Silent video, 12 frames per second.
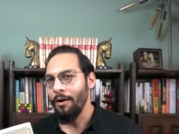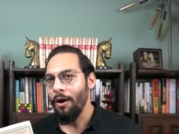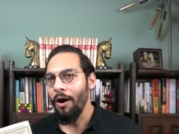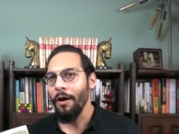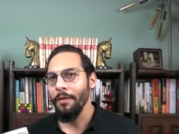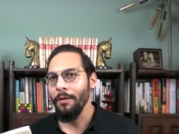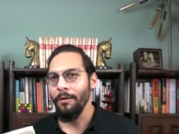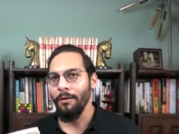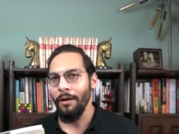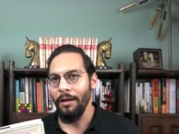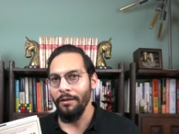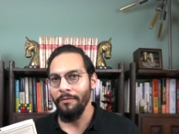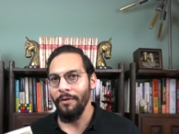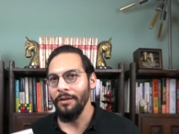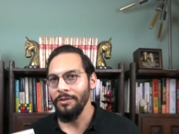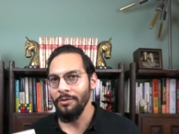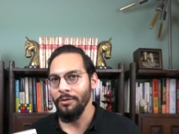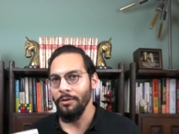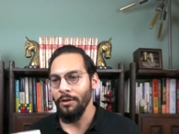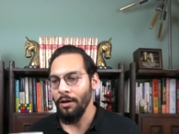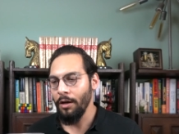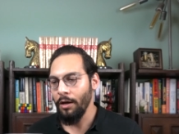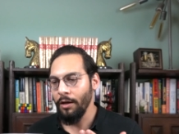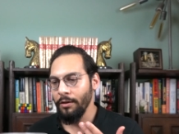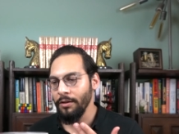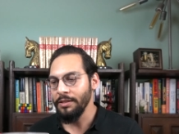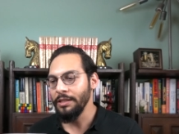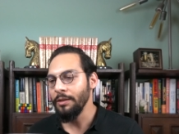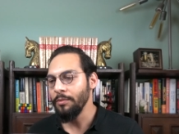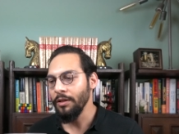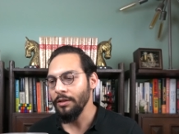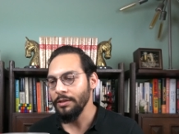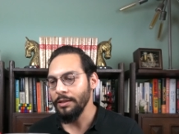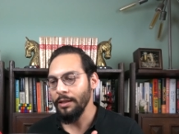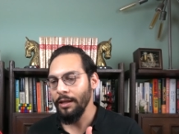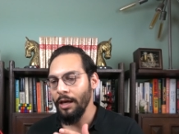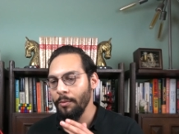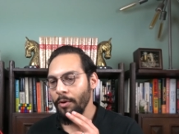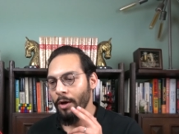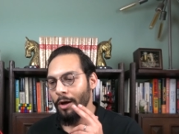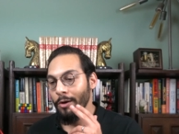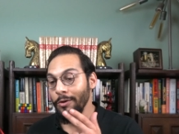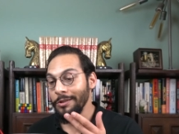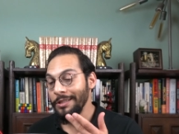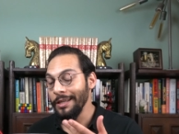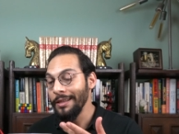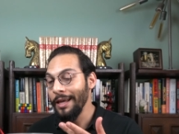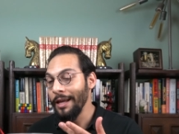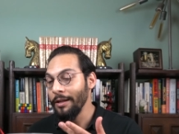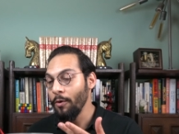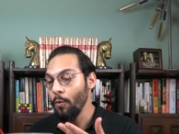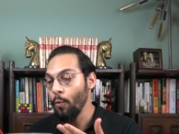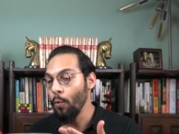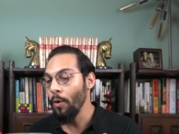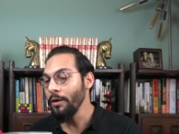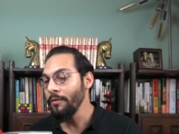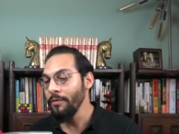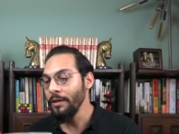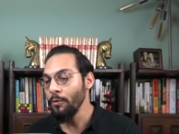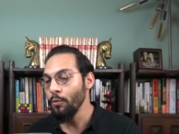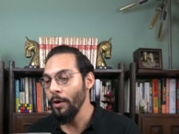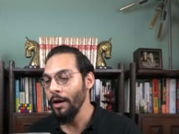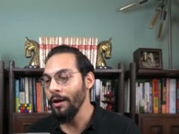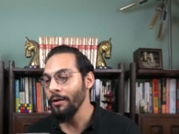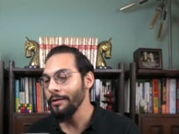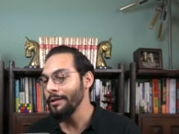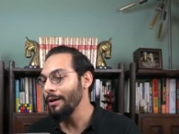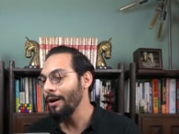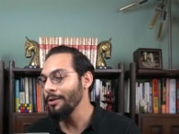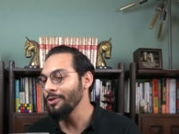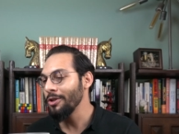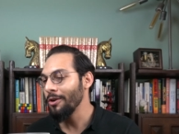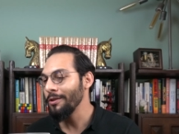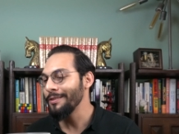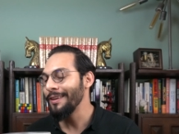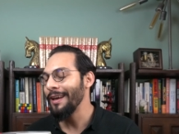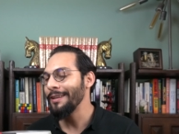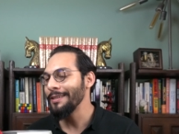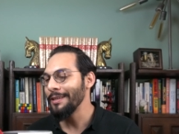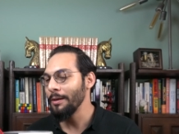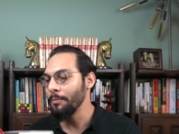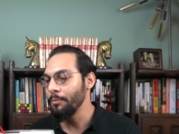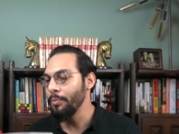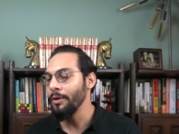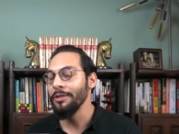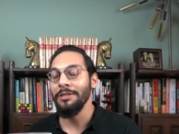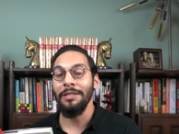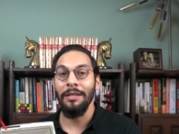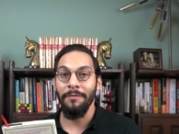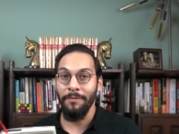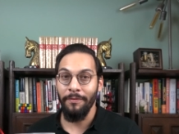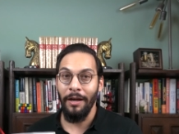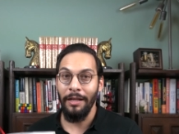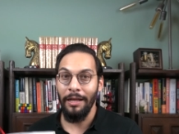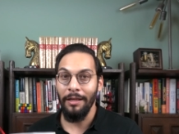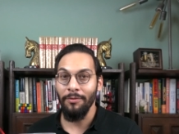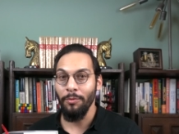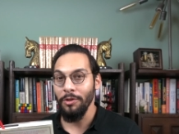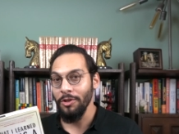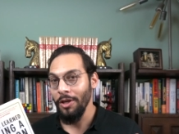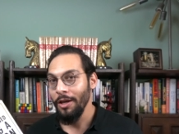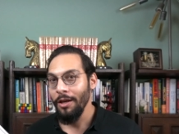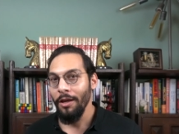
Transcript: author and investor uh, Nassim Nicholas Taleb, who said that one of the rare non-charlatanic books in finance, which